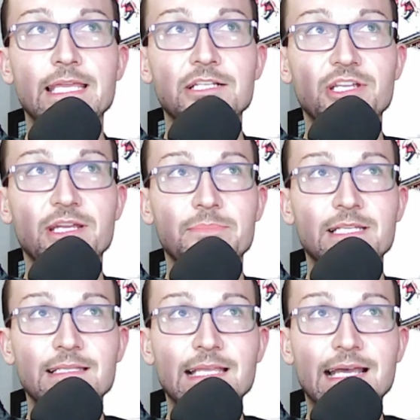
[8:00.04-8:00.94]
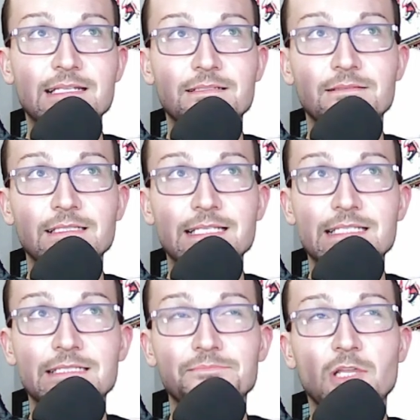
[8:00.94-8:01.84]
King championed that.
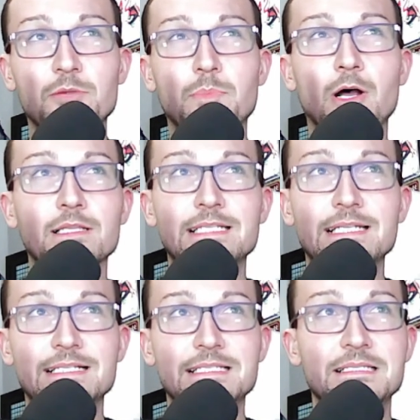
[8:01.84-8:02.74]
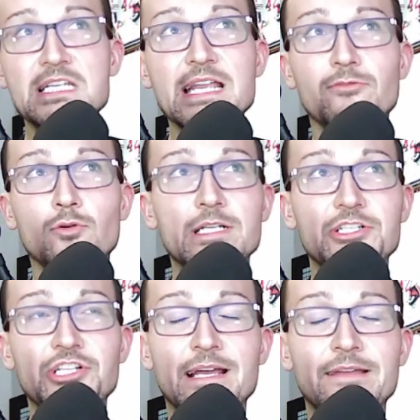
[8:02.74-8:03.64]
Listen, our politics never would have
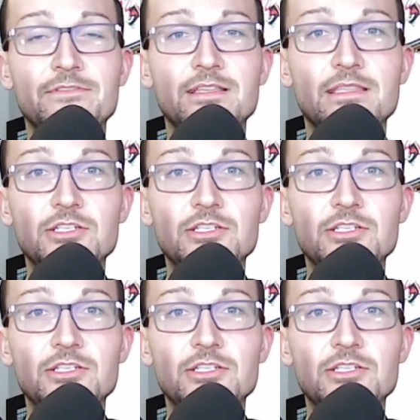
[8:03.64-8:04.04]
jived.